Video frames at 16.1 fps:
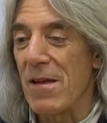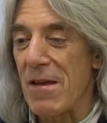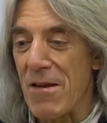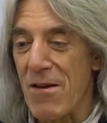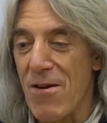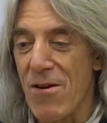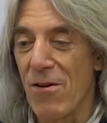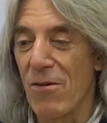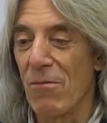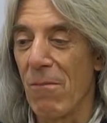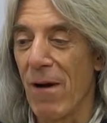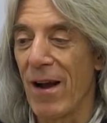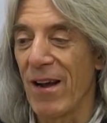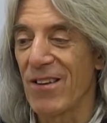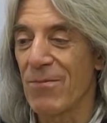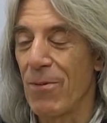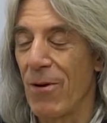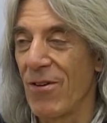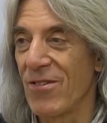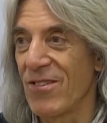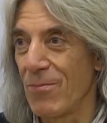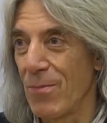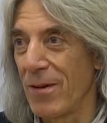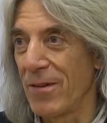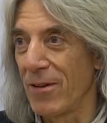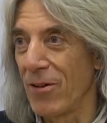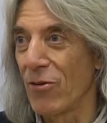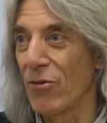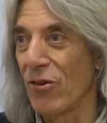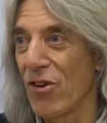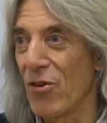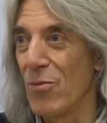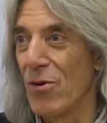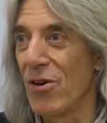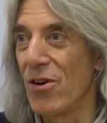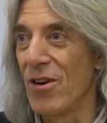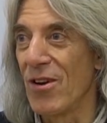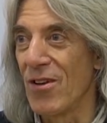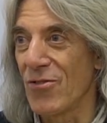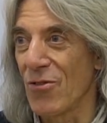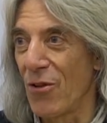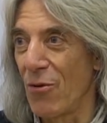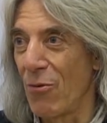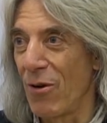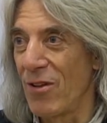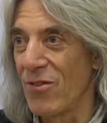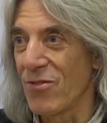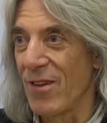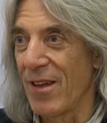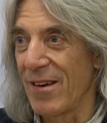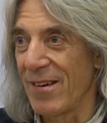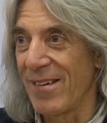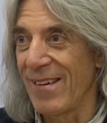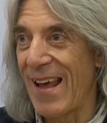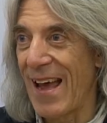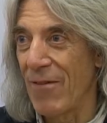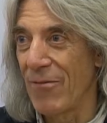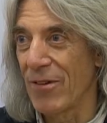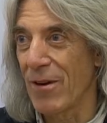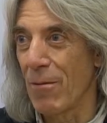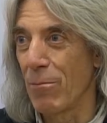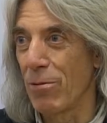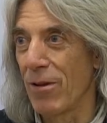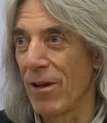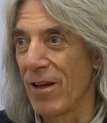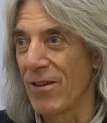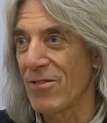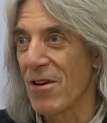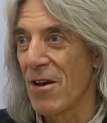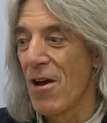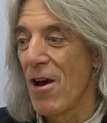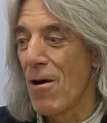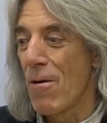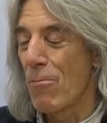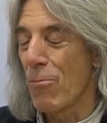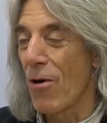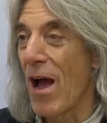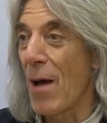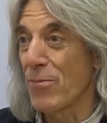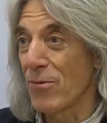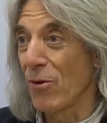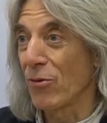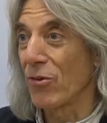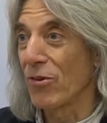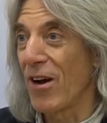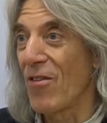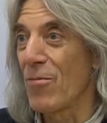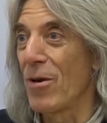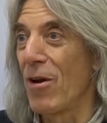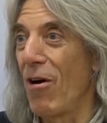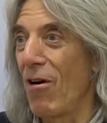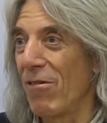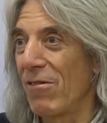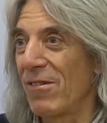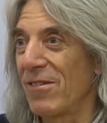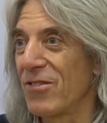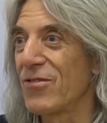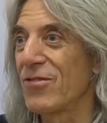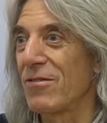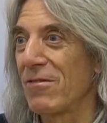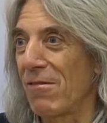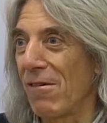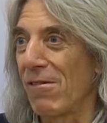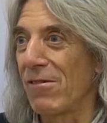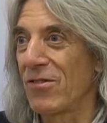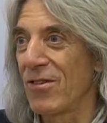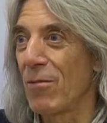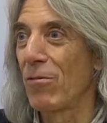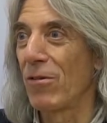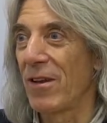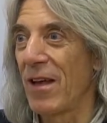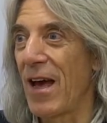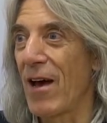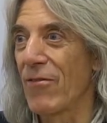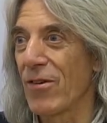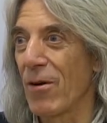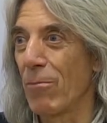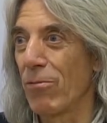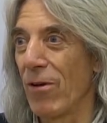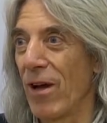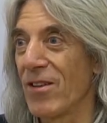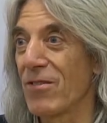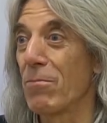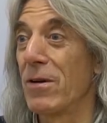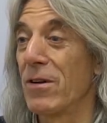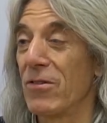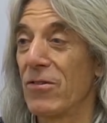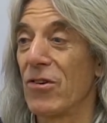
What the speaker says: here, my experience has been the local communities are the ones that have the complaints. Perhaps local government similarly have complaints, but